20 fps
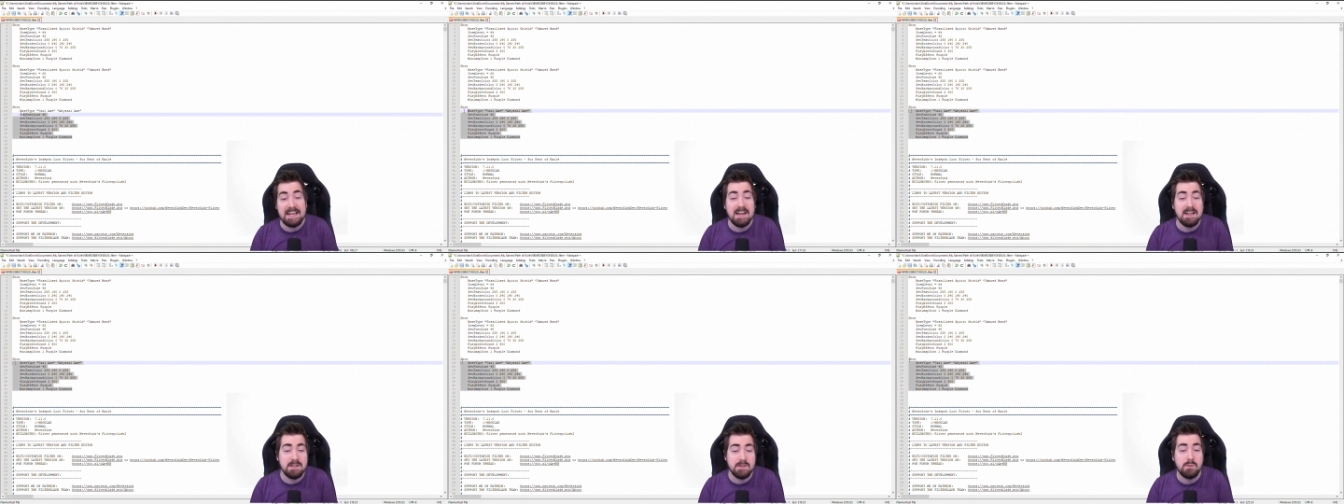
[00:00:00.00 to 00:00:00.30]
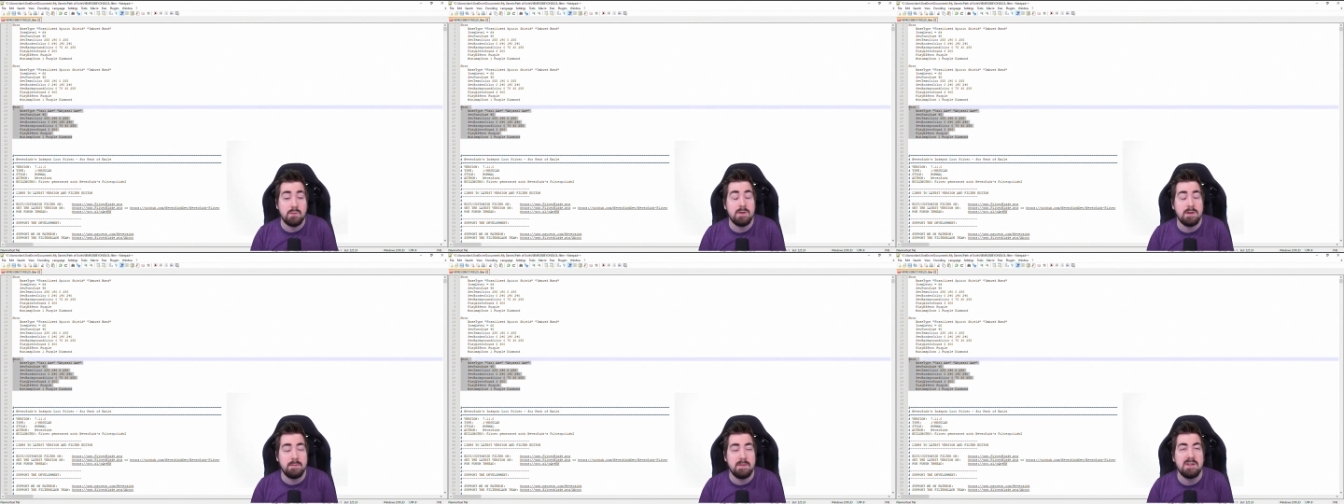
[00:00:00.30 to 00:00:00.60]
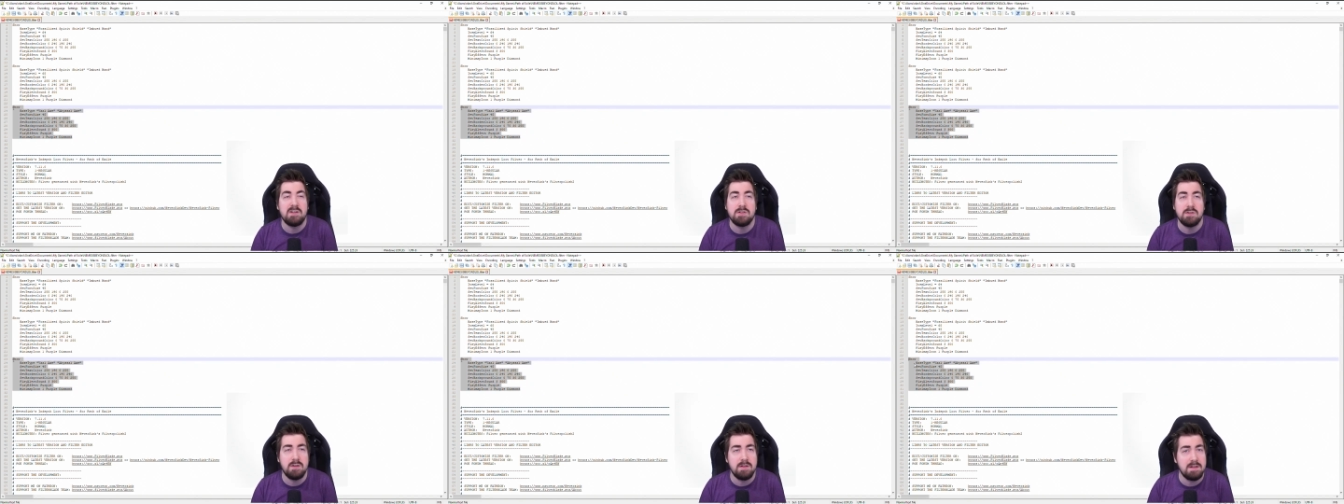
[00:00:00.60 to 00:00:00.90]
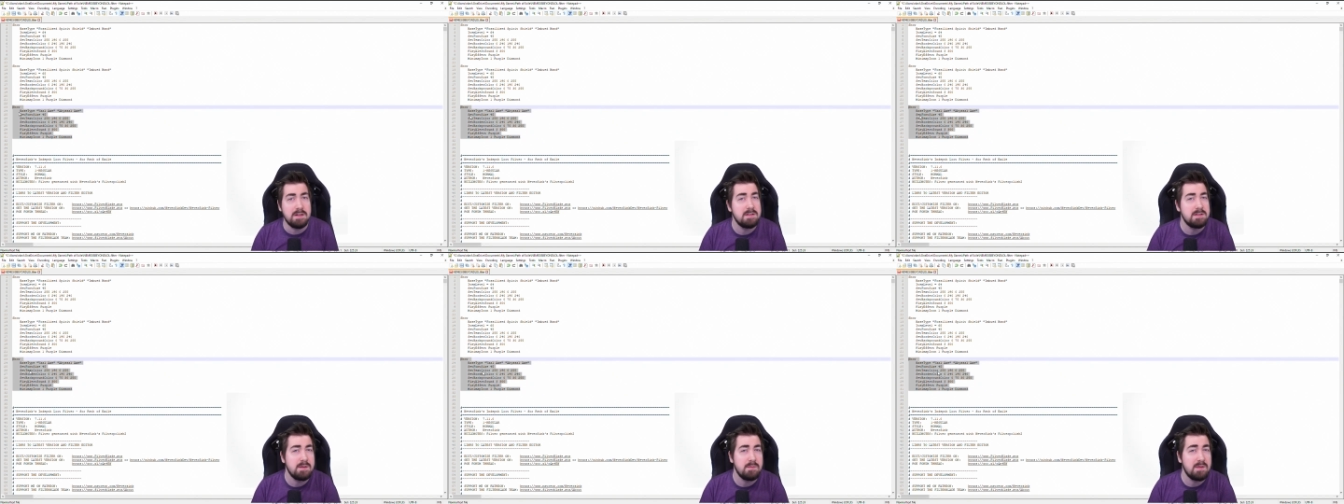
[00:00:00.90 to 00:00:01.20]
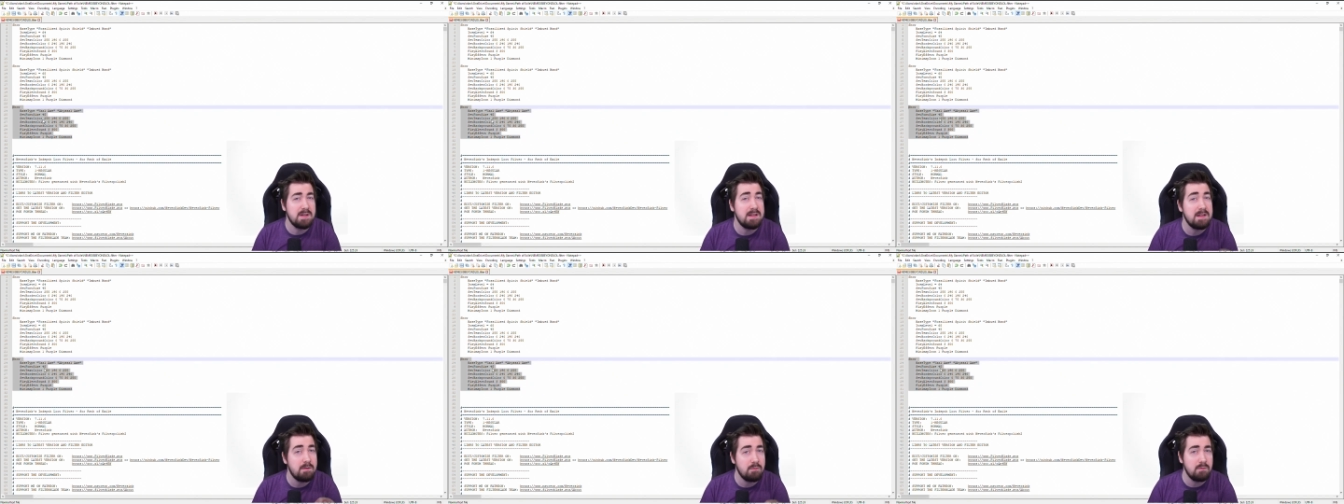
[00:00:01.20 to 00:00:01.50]
I just want to make sure there's
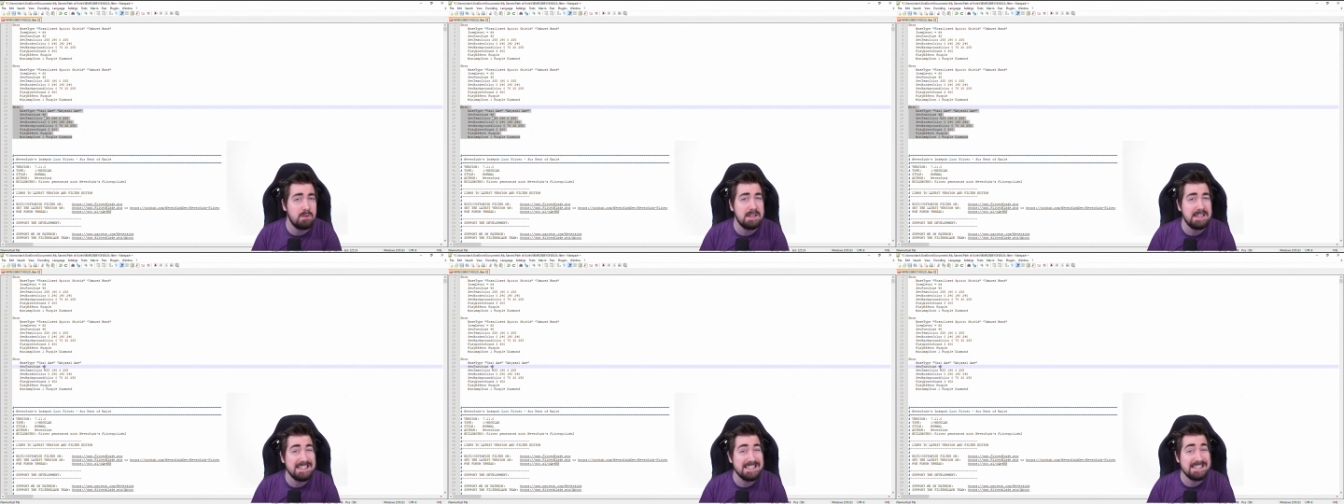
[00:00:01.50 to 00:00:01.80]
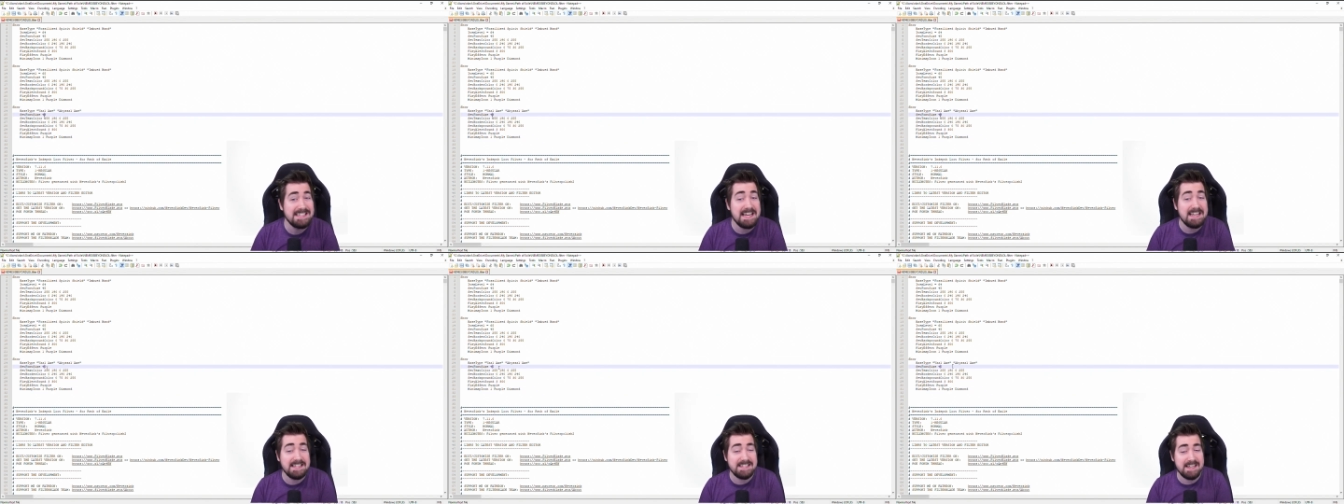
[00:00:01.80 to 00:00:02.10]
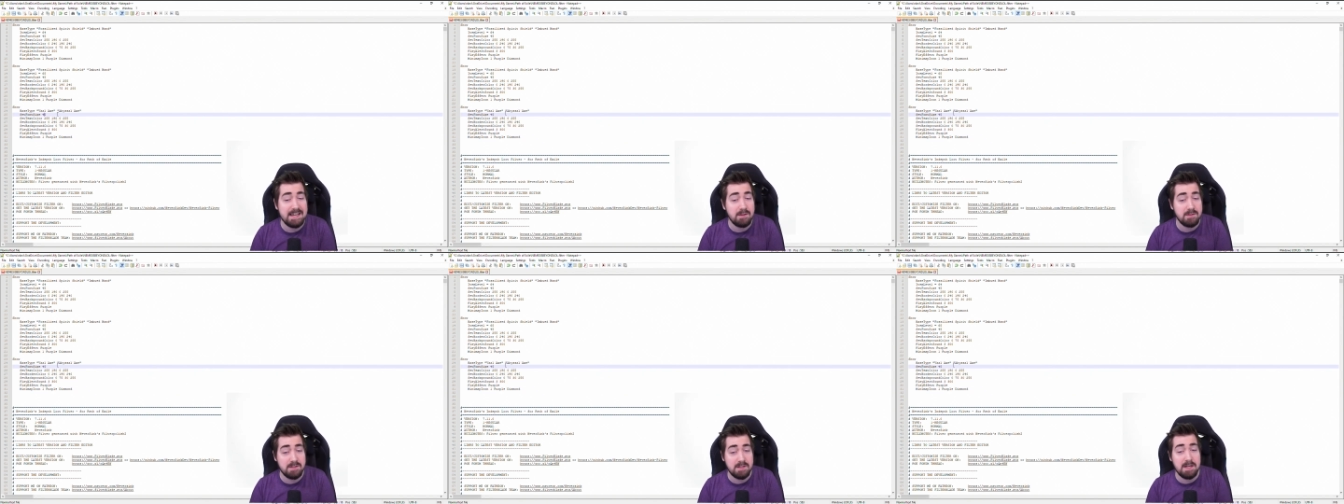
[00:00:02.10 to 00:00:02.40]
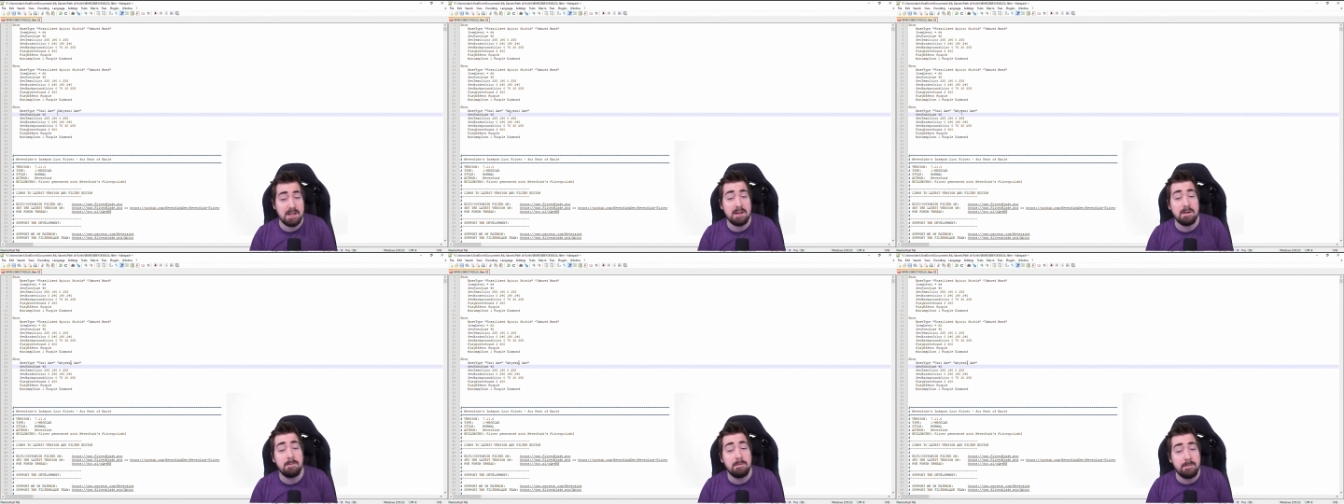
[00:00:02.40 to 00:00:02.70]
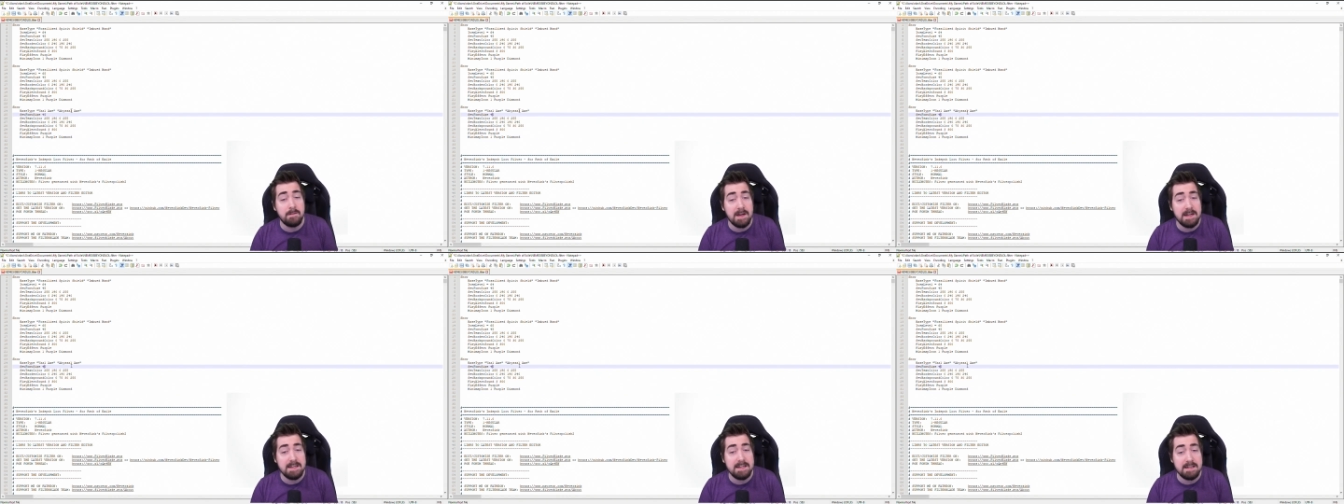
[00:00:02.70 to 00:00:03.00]
something that really stands out so I can
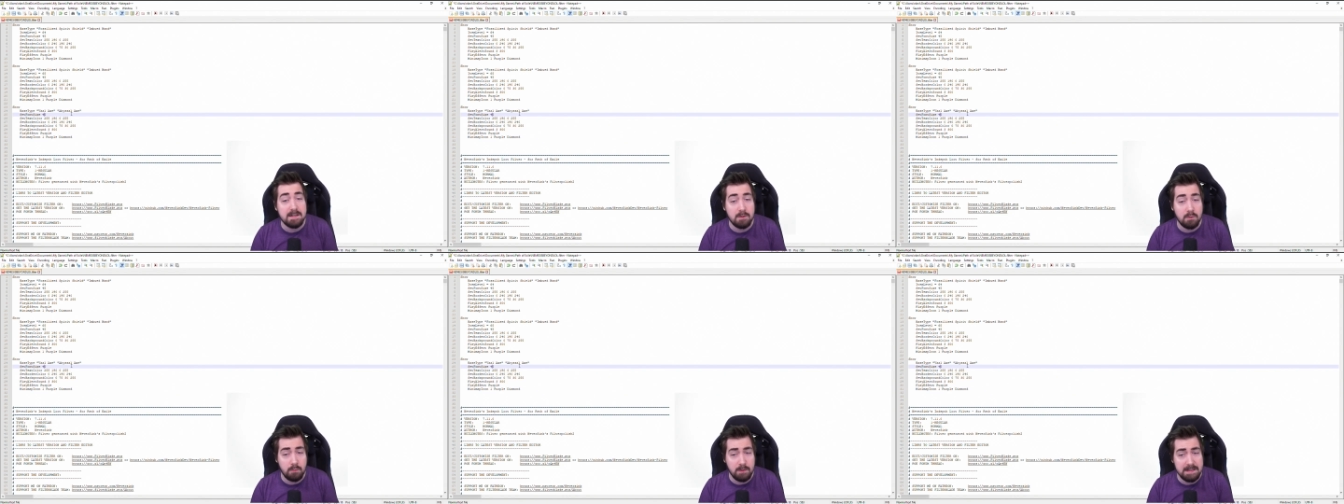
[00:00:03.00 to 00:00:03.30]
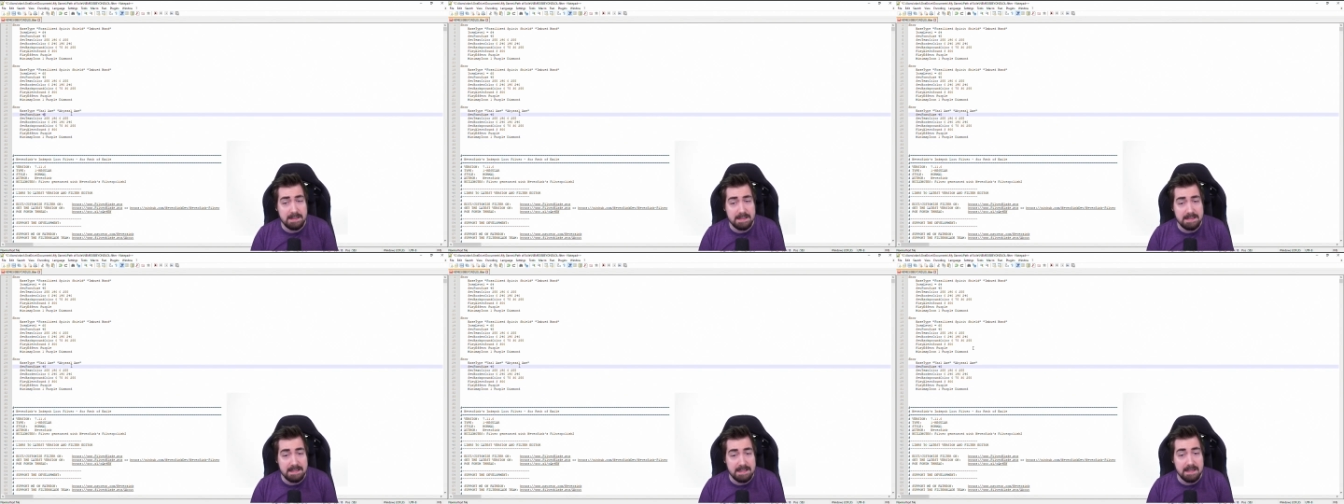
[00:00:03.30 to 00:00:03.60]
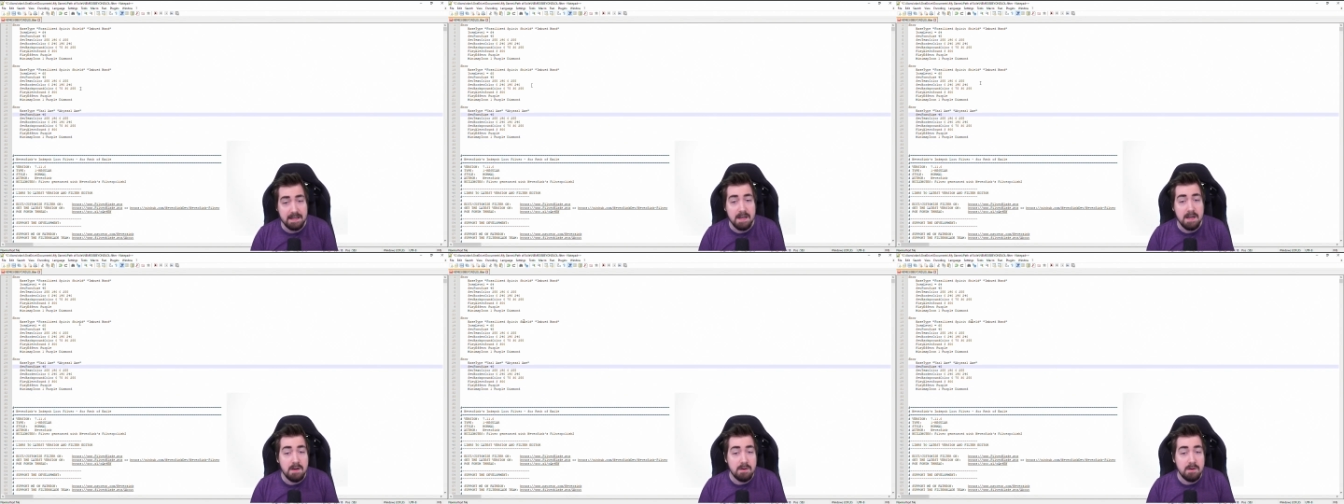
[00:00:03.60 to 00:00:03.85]
find it quickly.